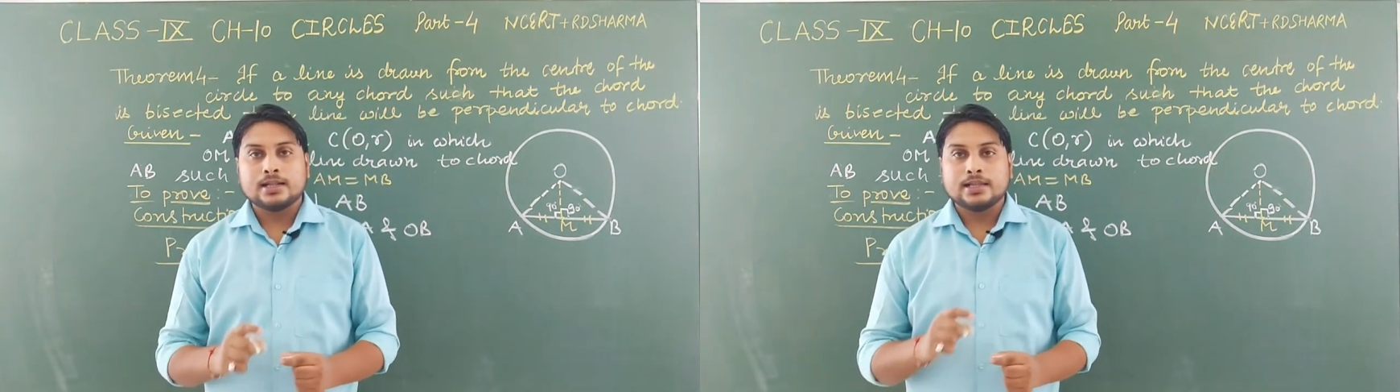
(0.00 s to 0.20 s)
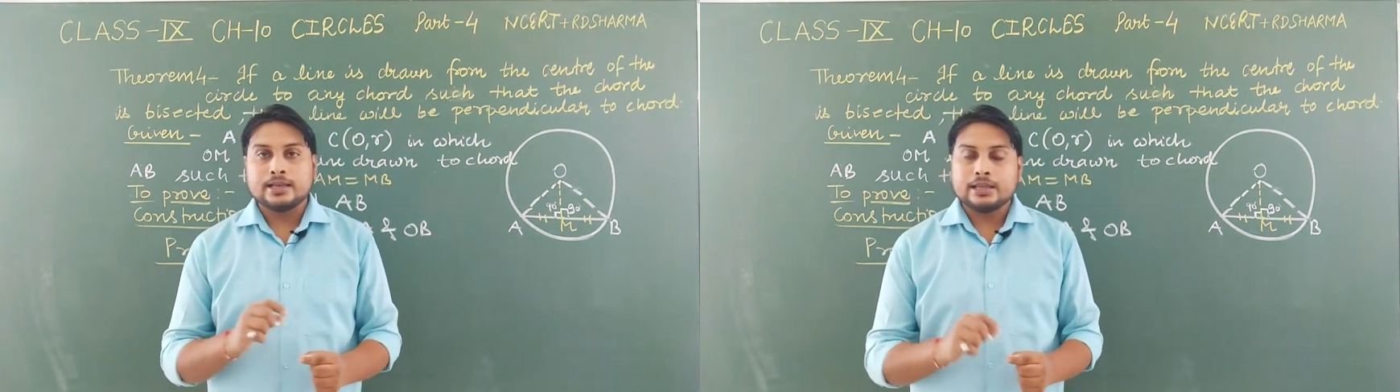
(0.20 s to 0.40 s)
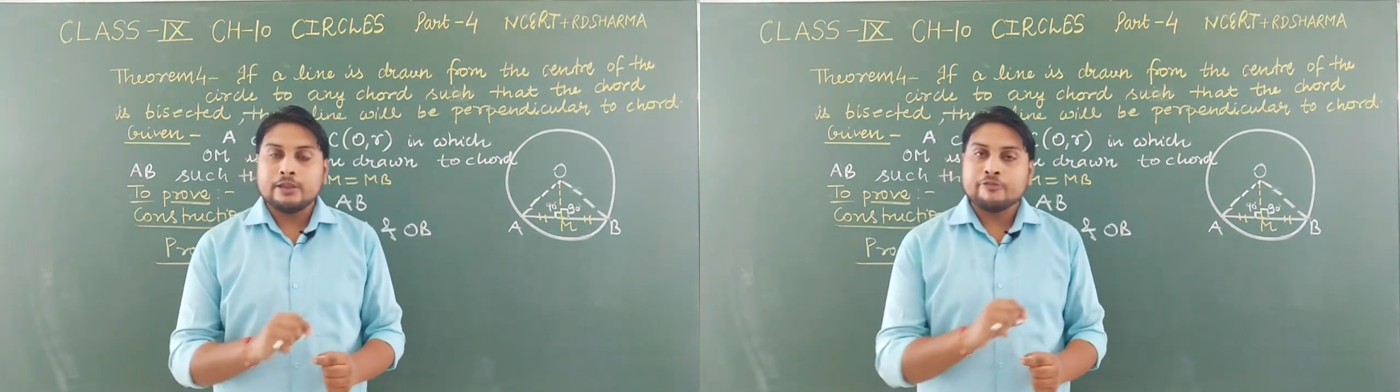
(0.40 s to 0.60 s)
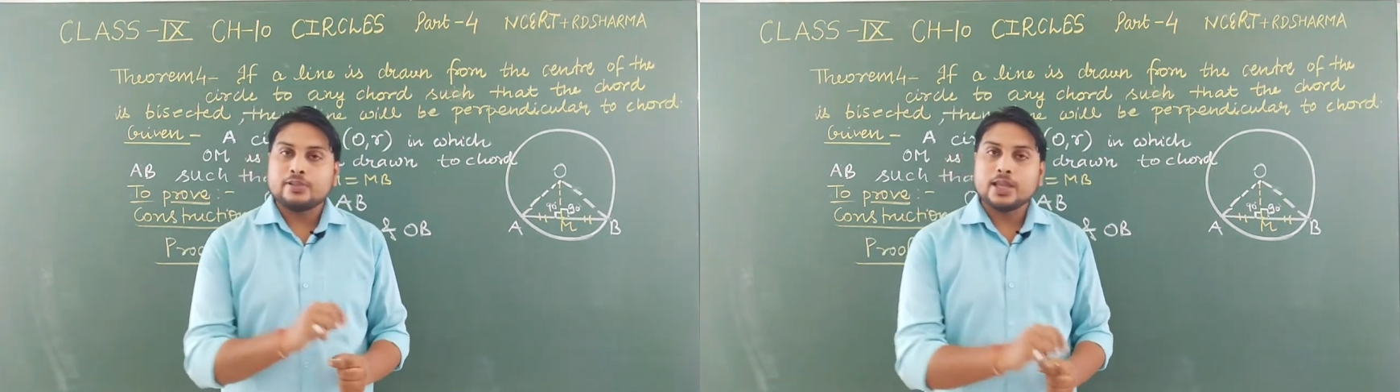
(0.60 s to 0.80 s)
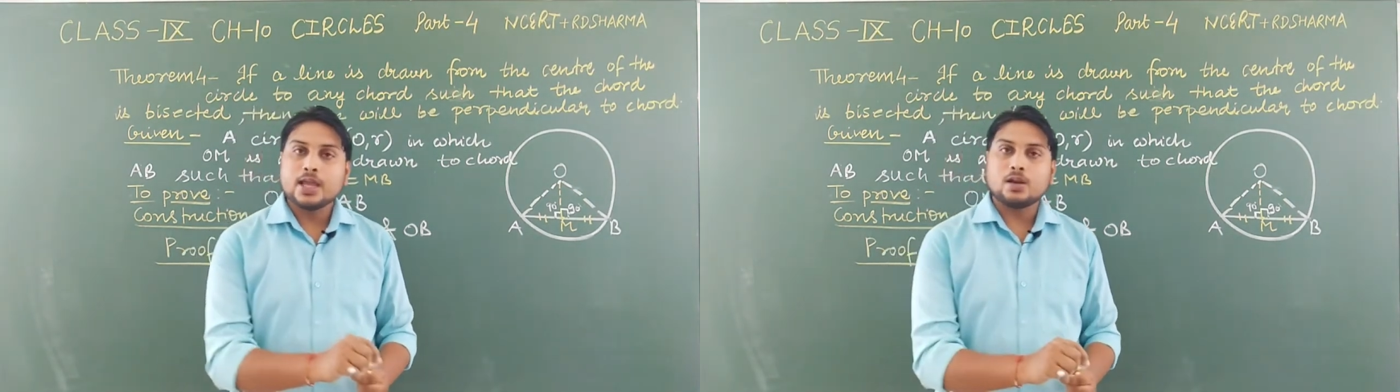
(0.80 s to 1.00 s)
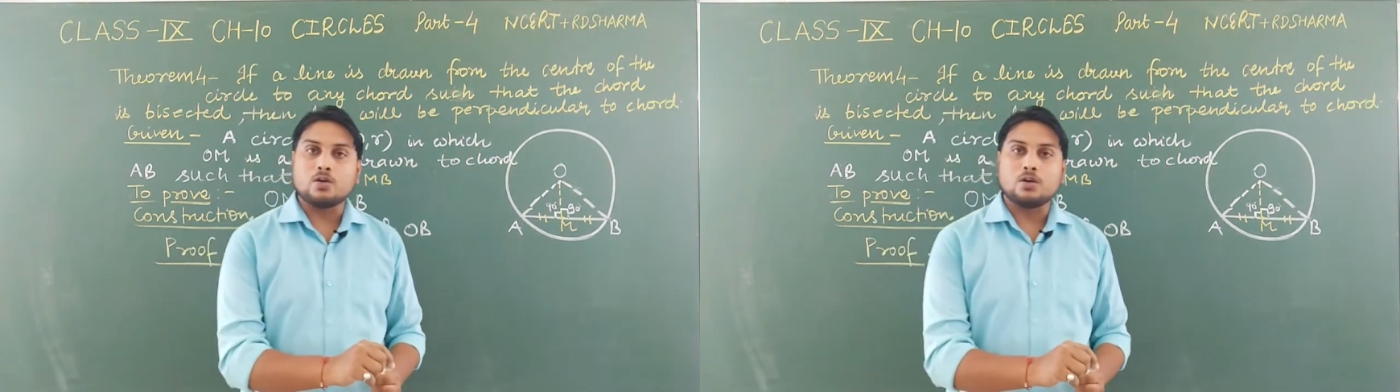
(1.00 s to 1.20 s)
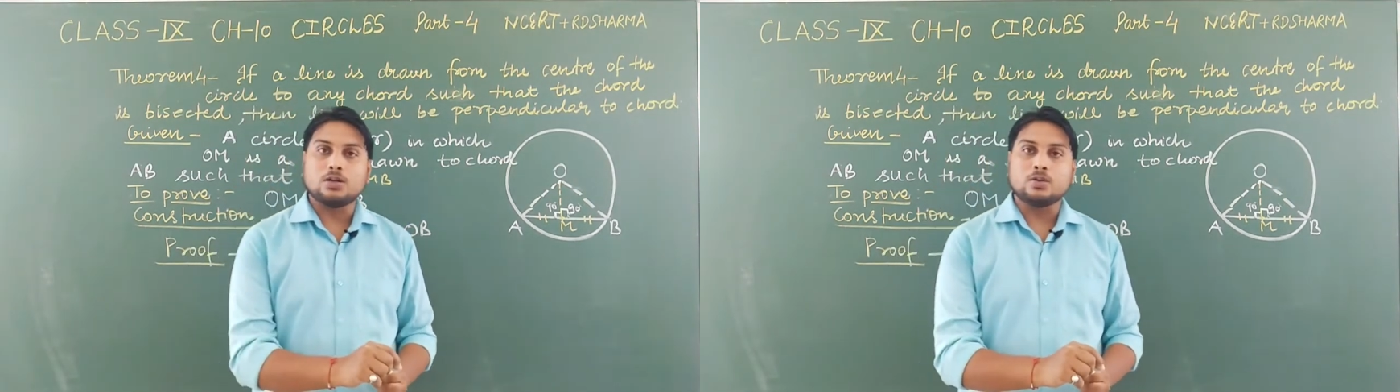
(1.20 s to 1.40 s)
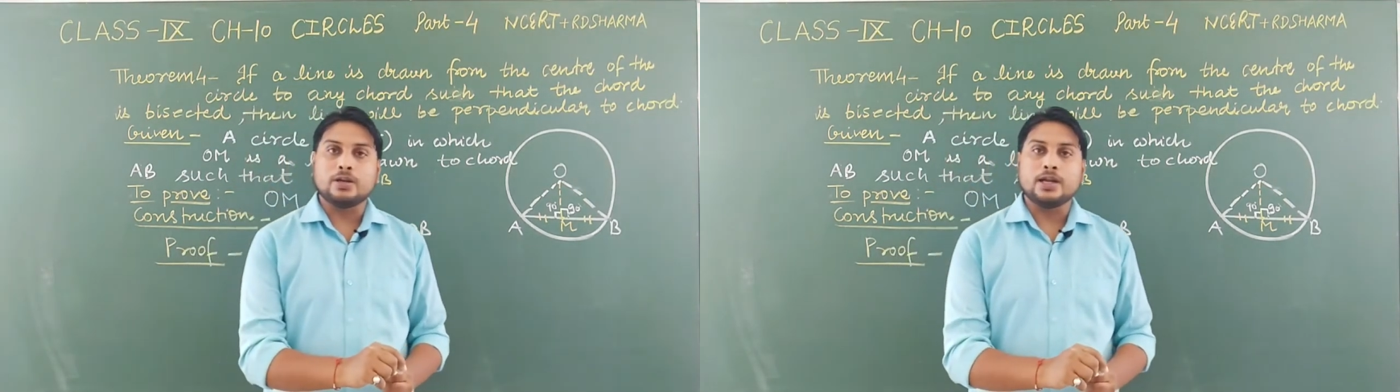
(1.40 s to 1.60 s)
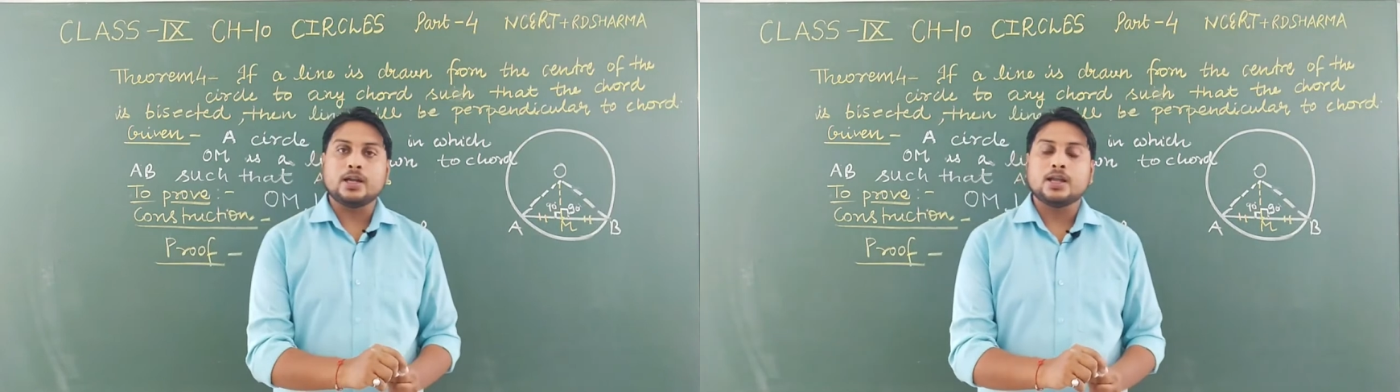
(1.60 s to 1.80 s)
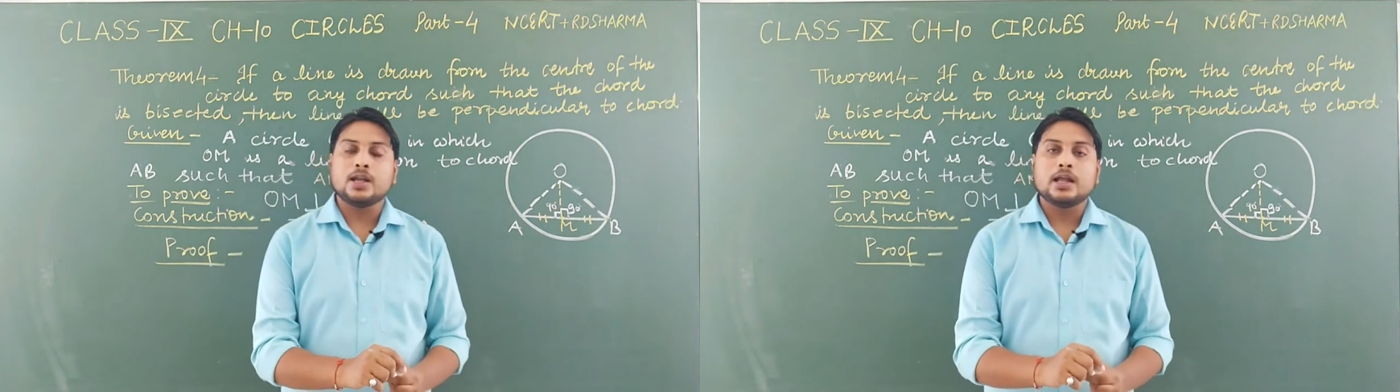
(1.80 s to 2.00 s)
then if they are congruent,
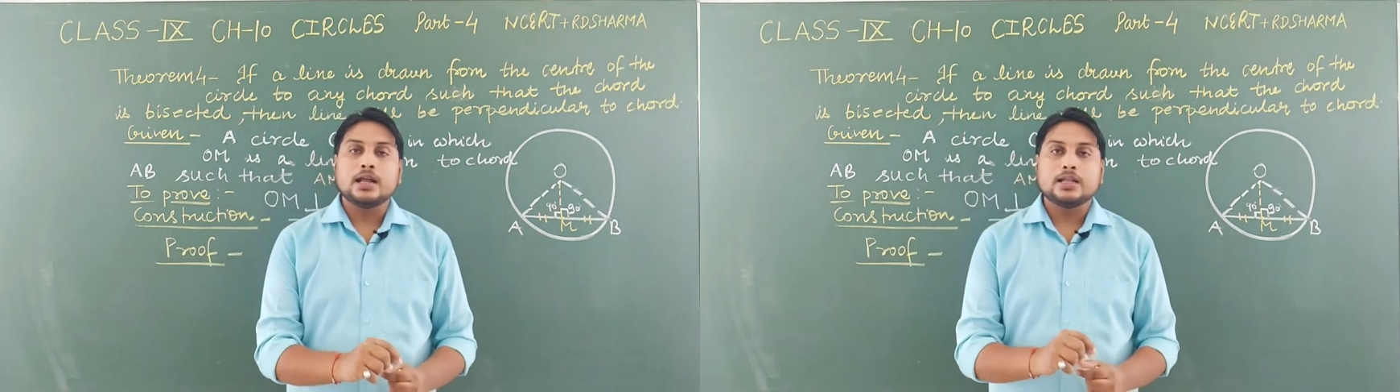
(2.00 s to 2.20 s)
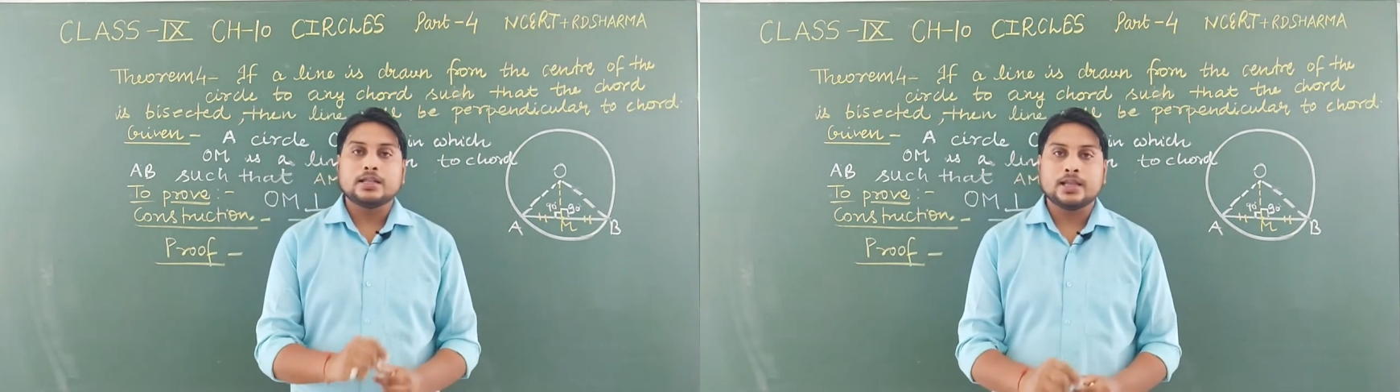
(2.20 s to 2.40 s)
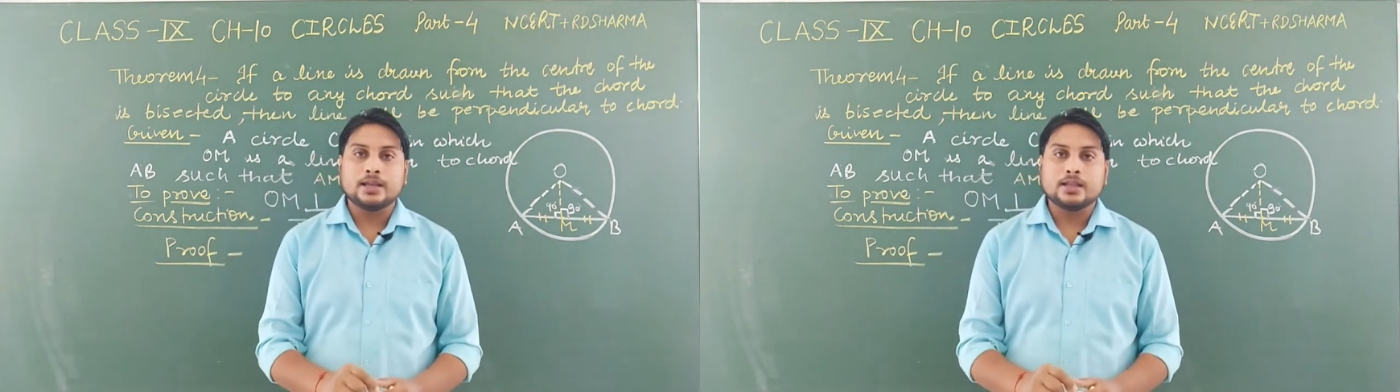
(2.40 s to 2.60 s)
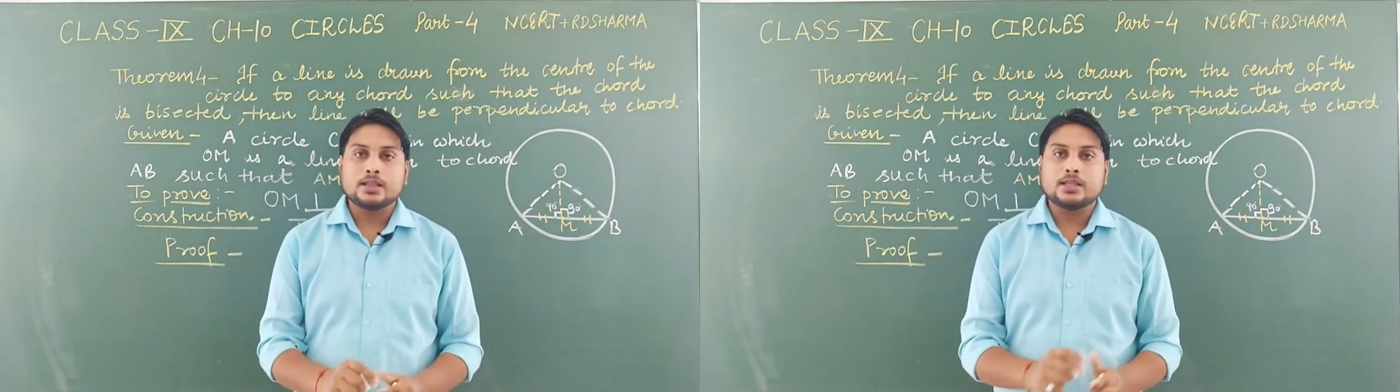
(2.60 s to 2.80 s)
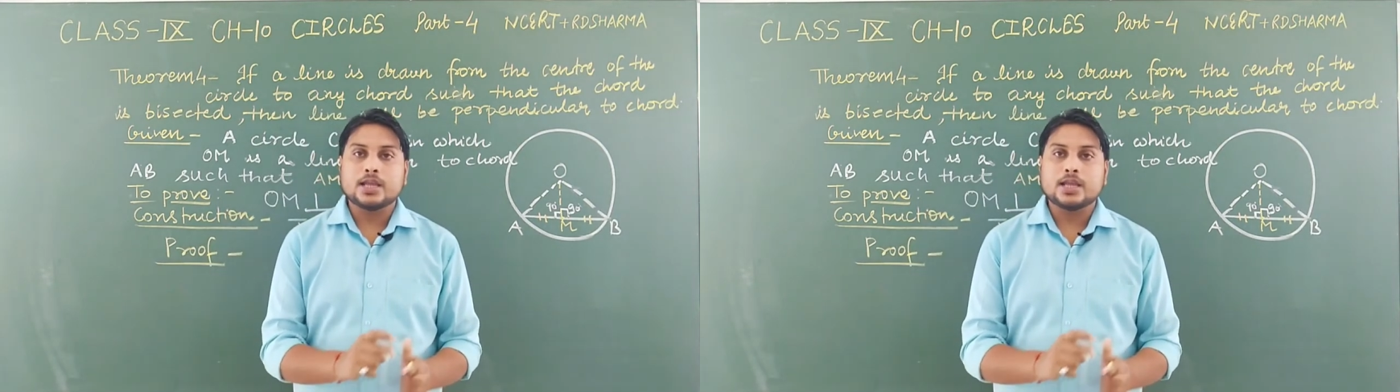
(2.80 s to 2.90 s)
then